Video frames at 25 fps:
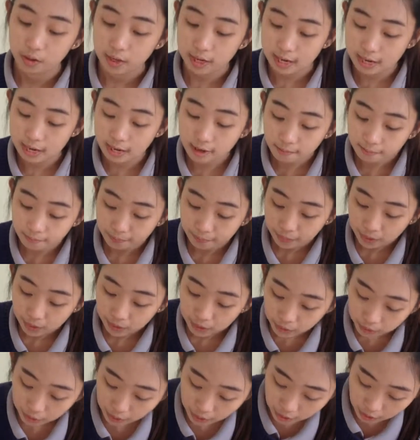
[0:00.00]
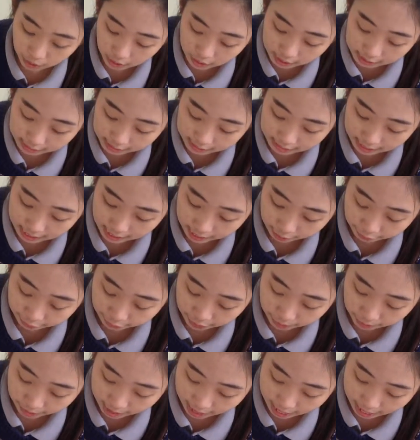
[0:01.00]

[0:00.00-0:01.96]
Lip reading: Okay? So you could say from